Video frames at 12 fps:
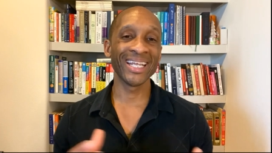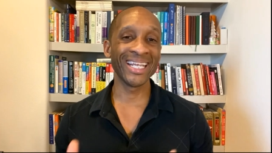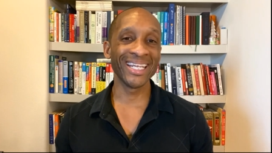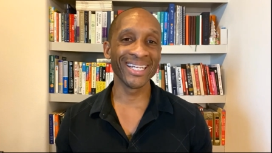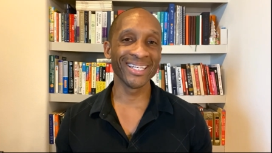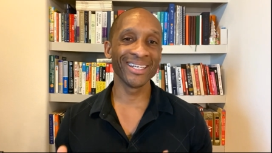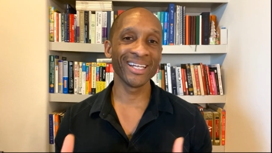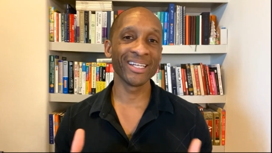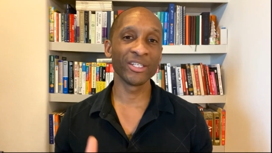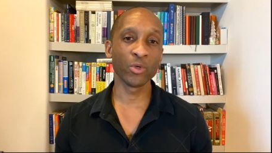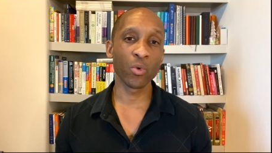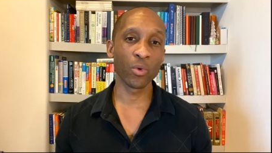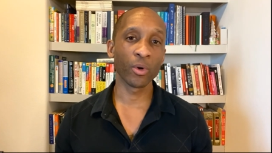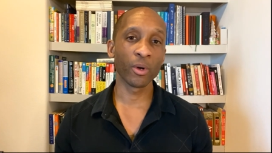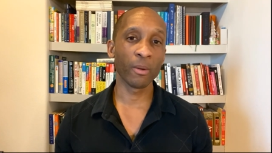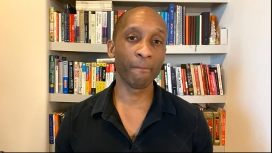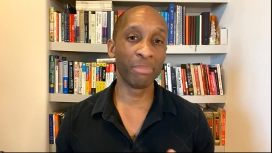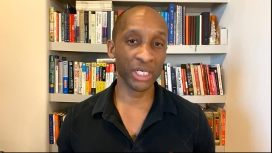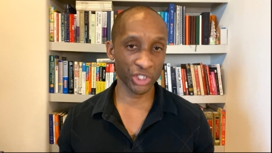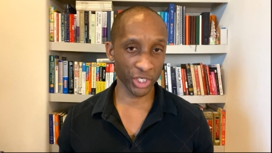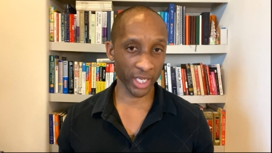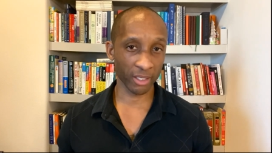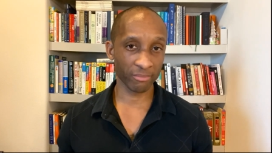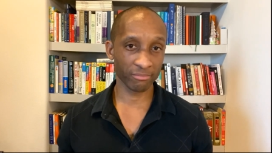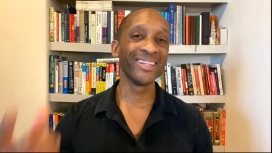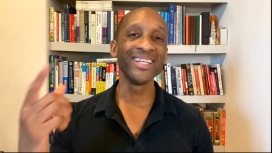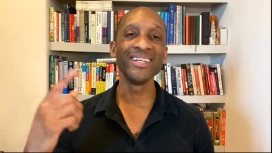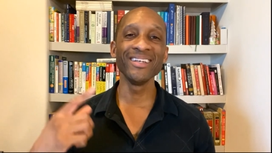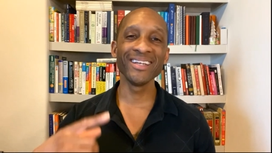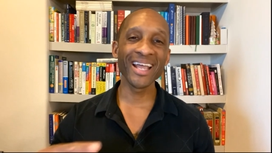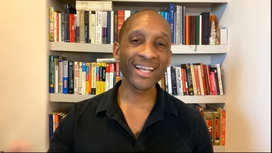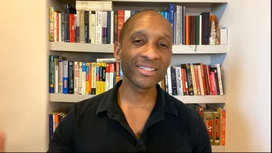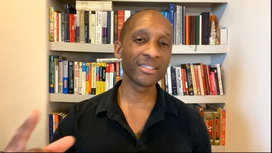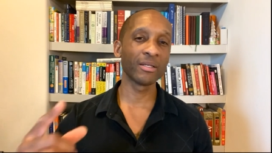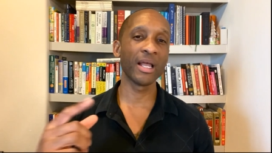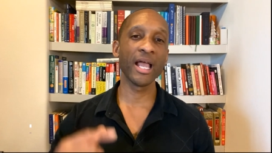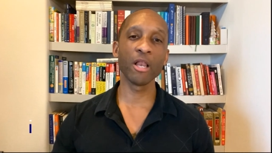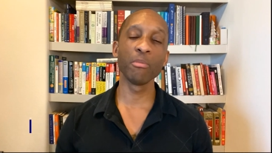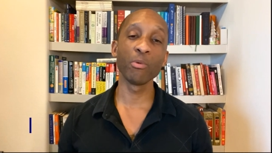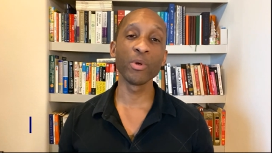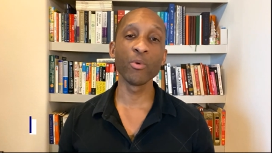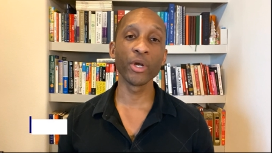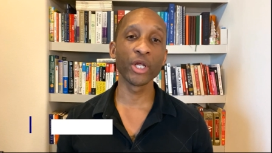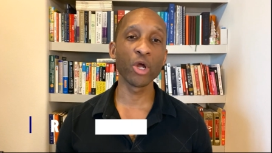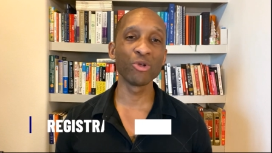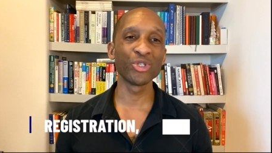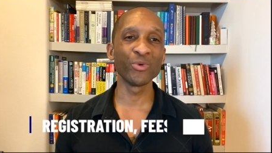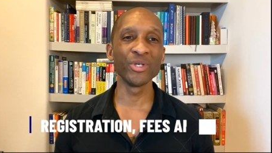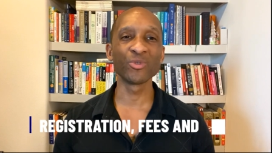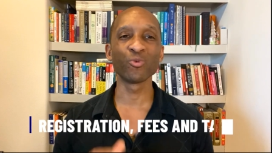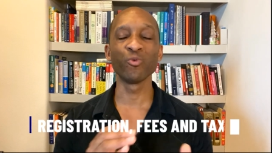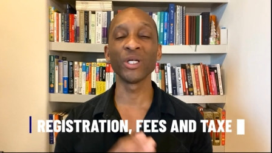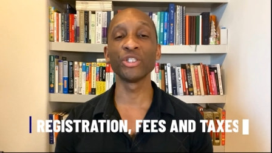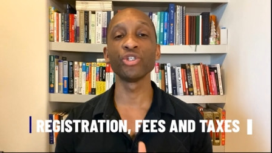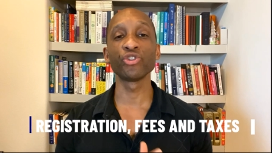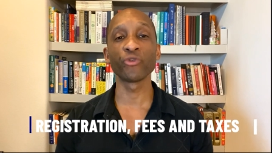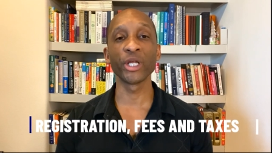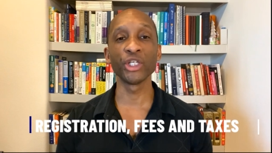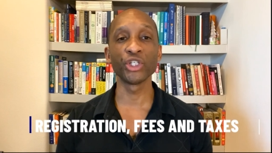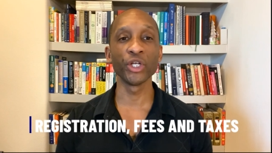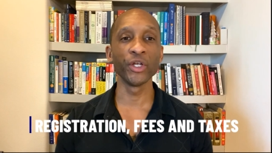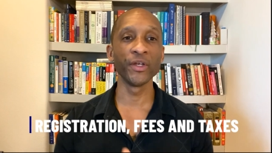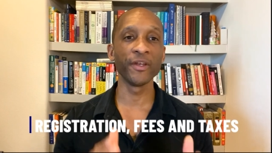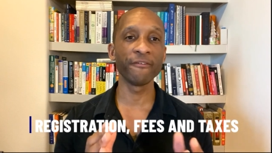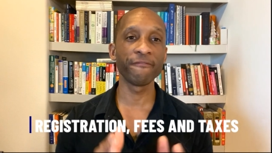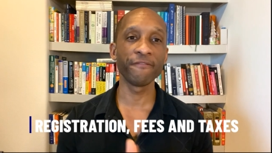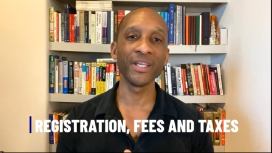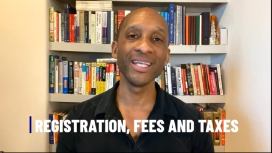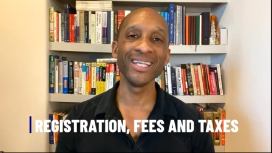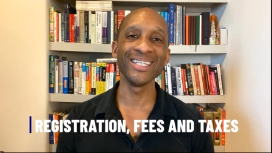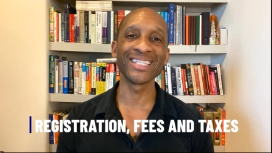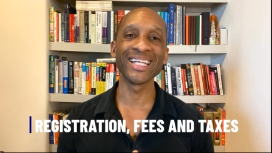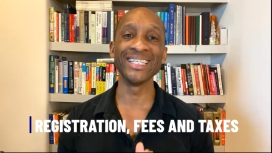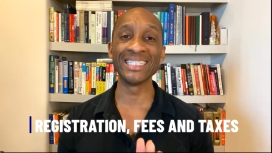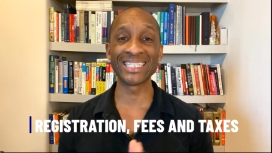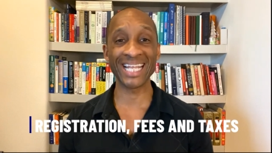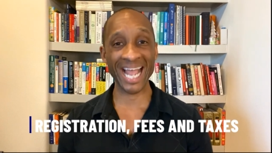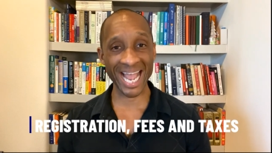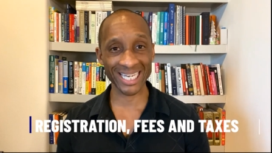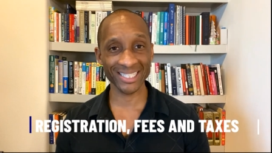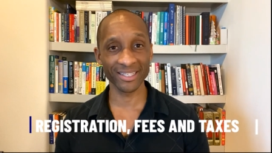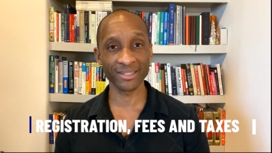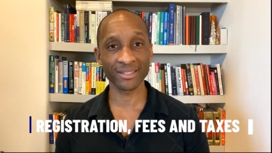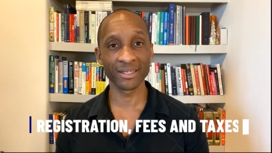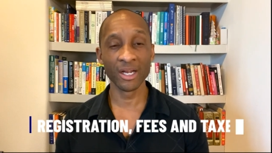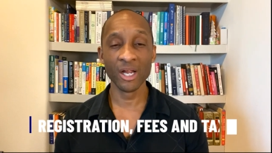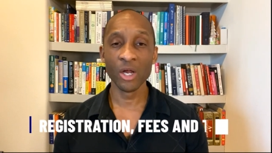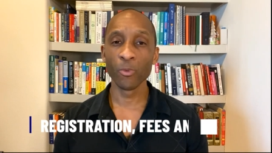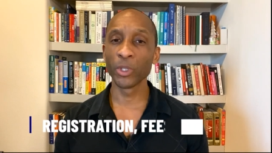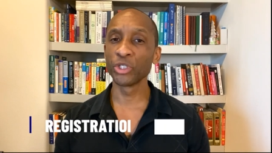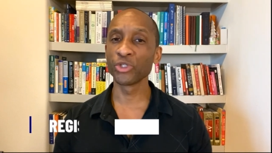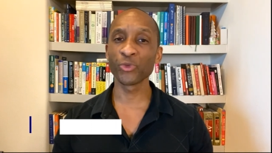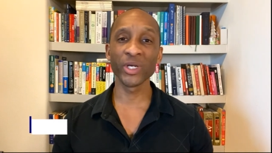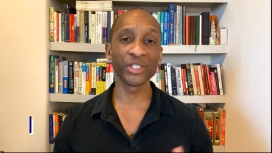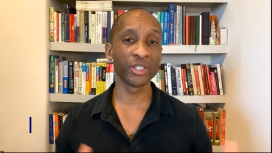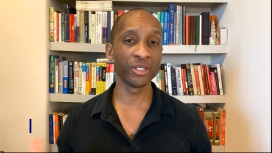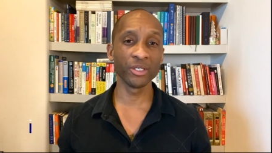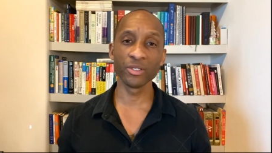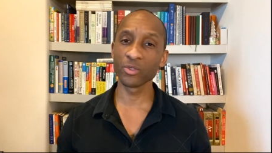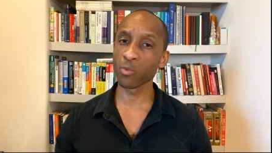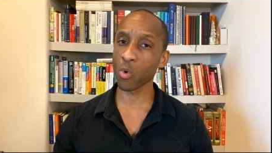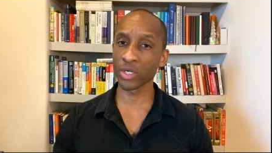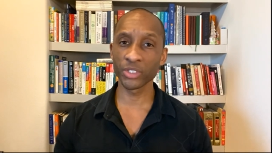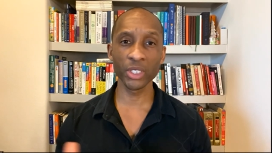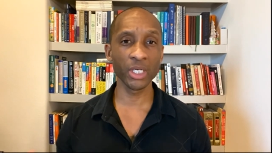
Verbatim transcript: in your budgeting. The next element we wanna go to is registration, fees, and taxes. Registration is once